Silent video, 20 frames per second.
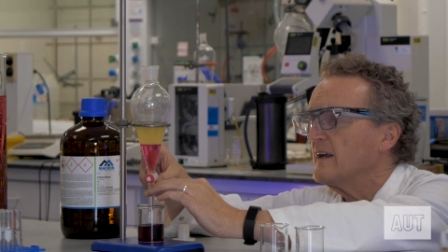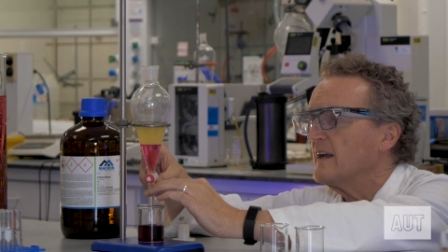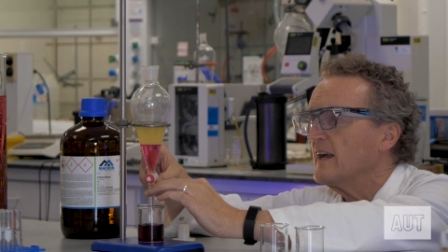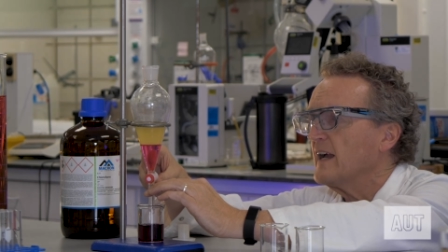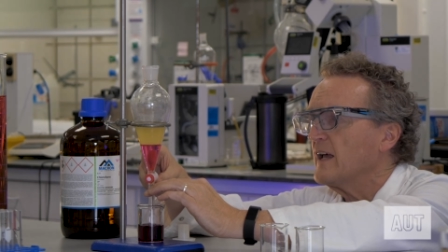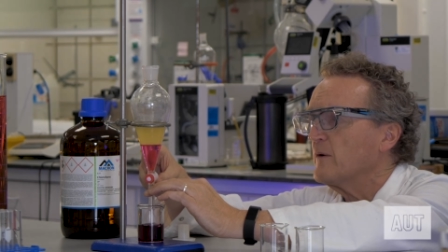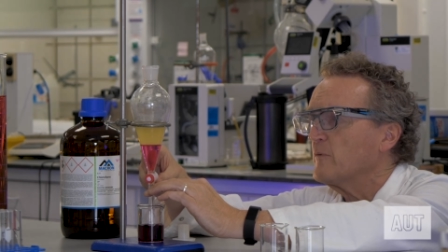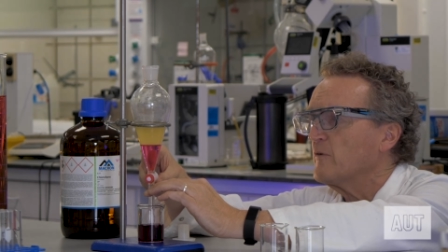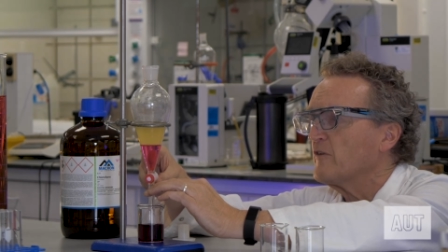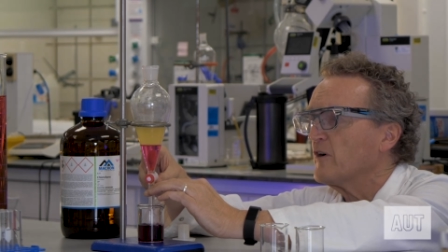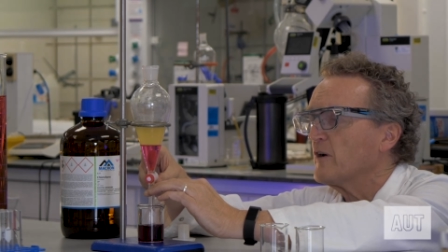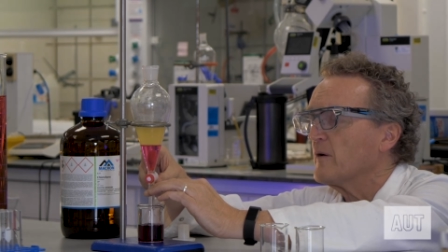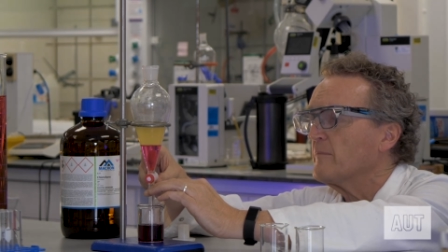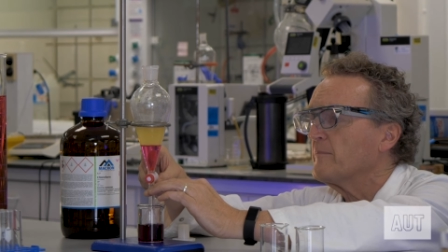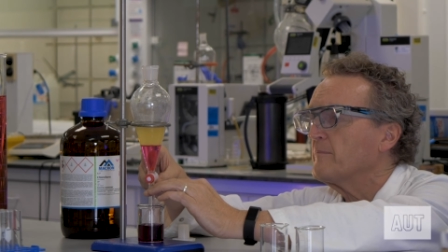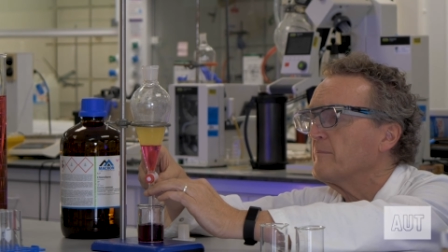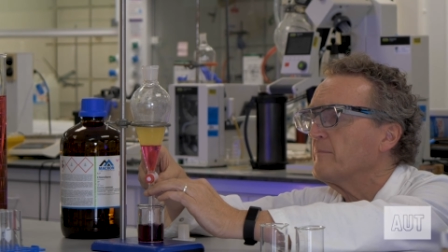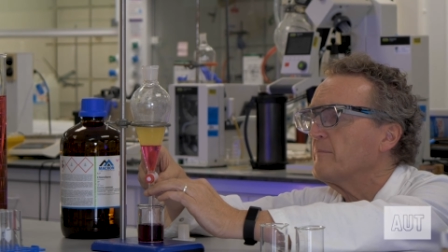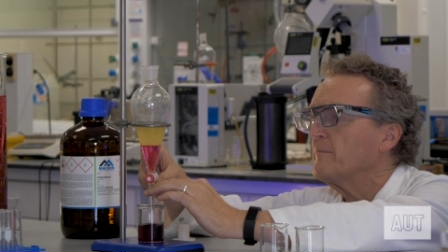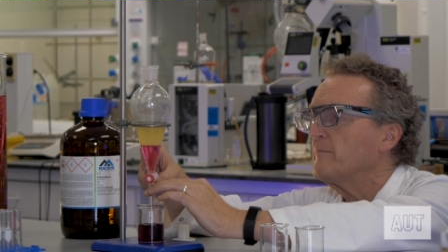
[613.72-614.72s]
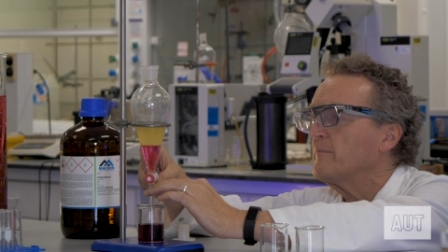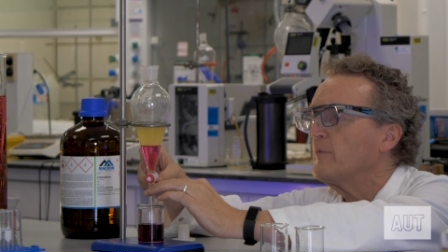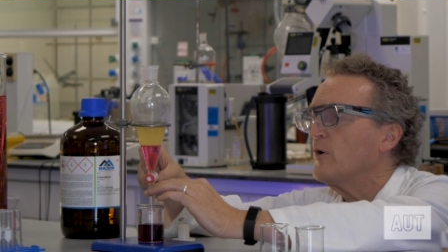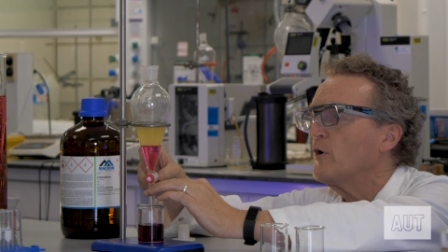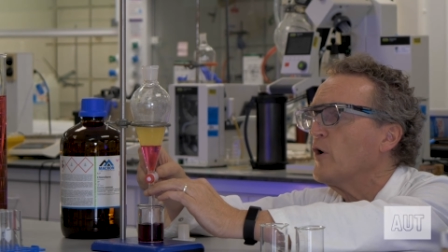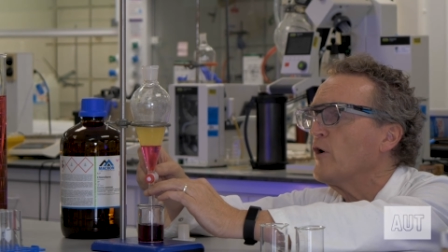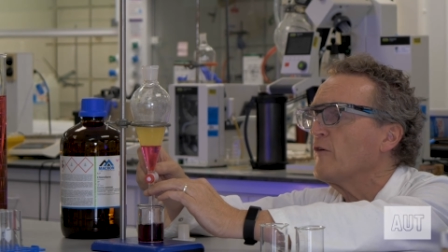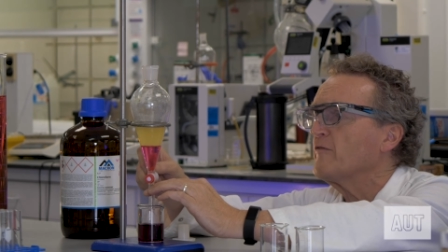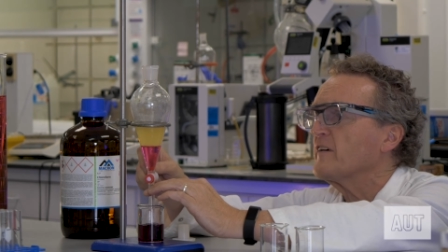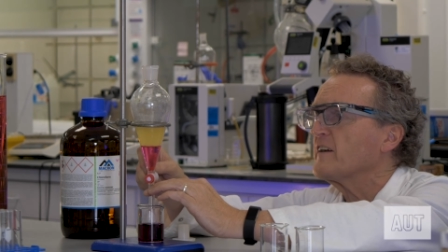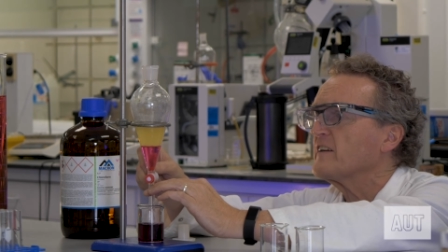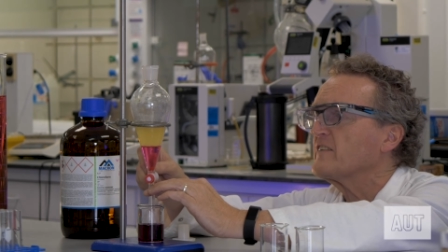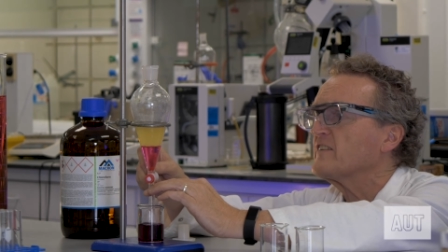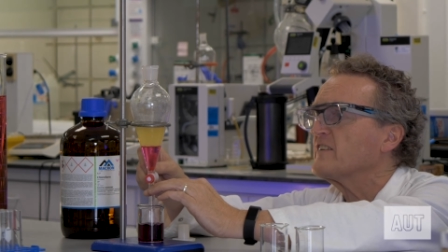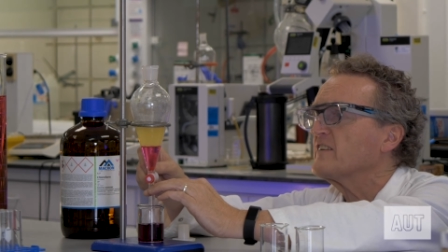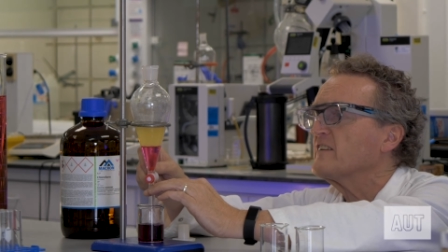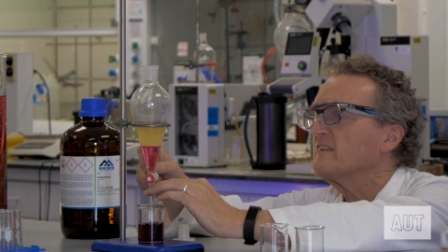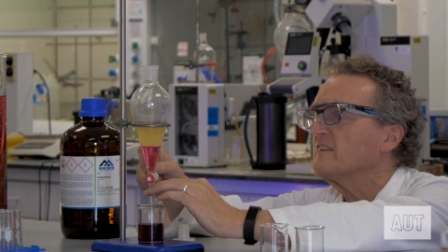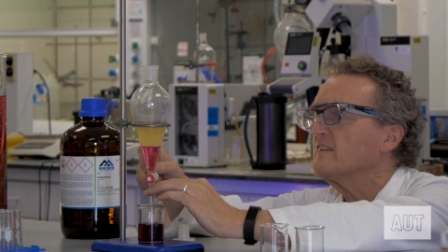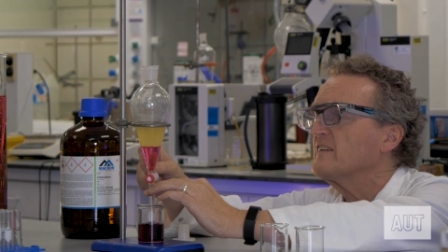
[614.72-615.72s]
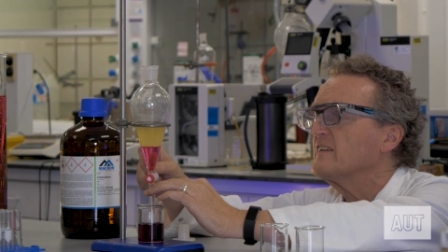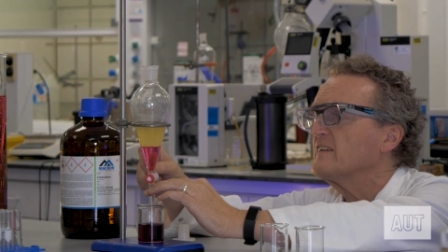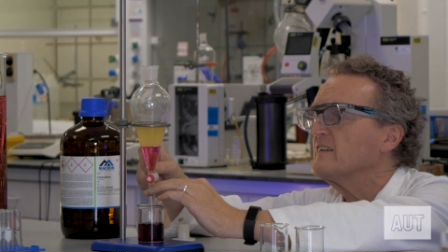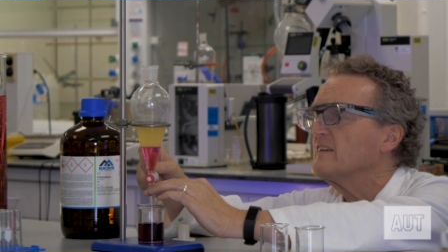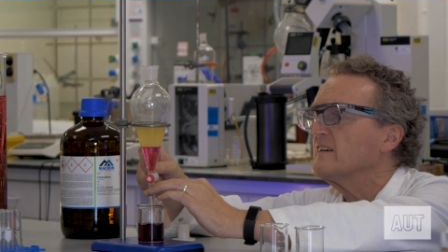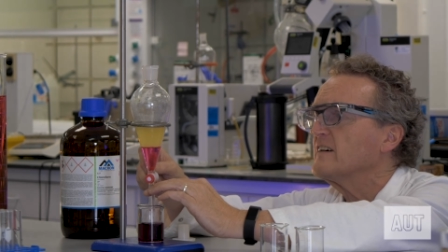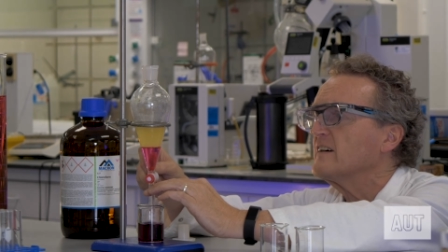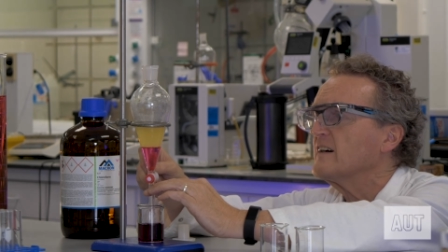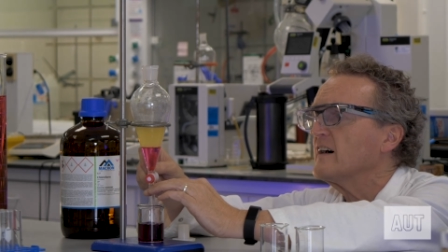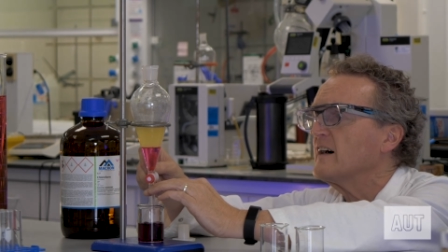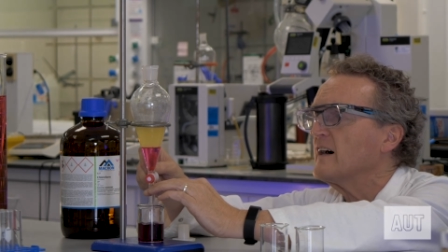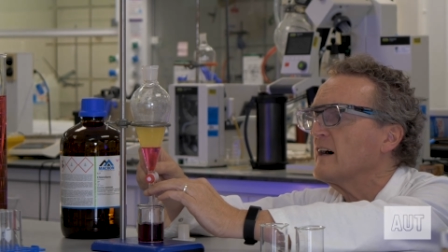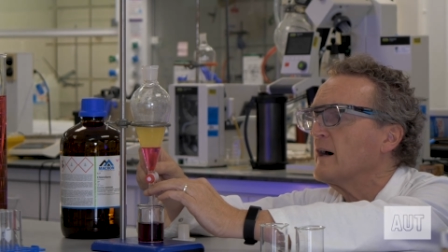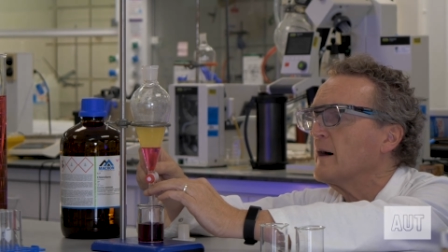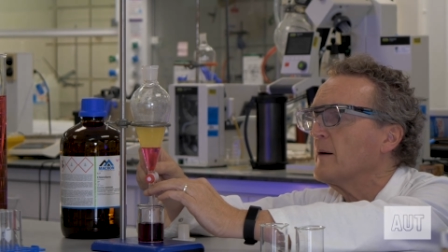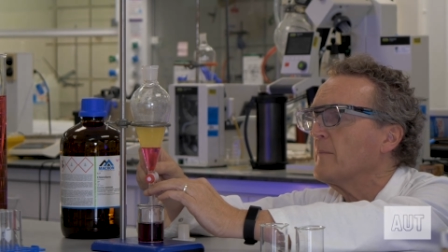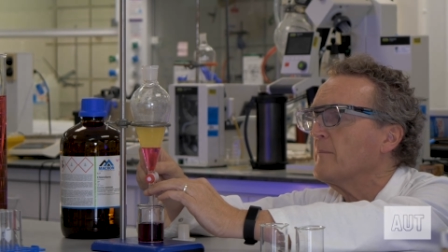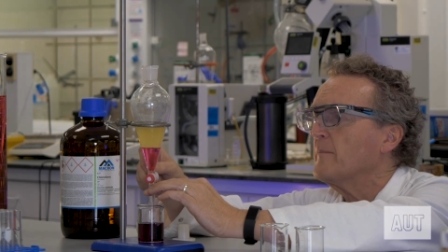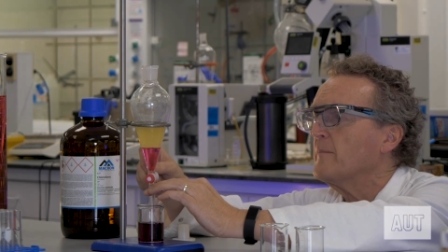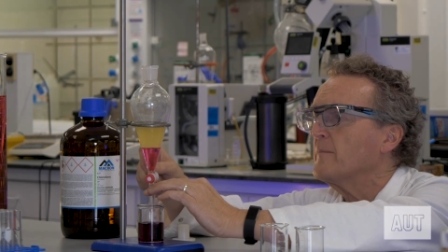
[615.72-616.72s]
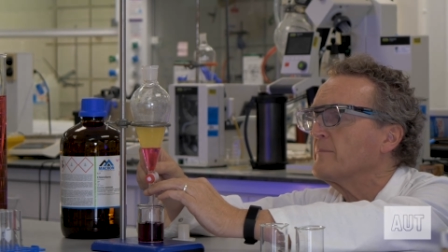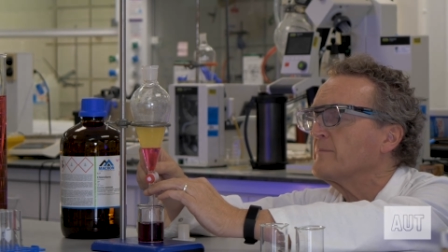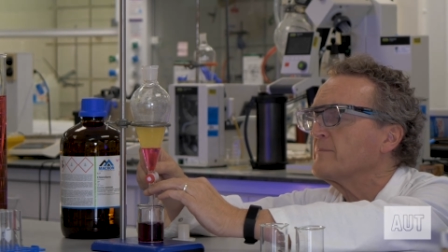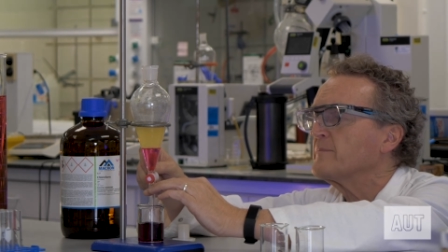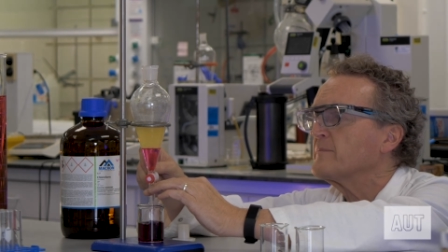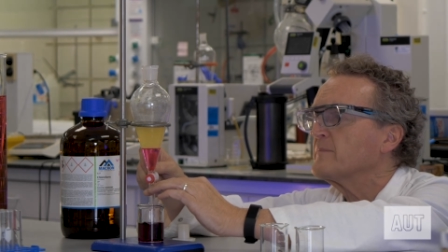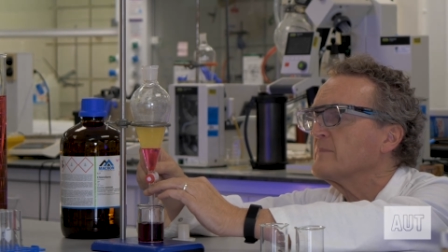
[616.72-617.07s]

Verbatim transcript: And we've got a perfect um,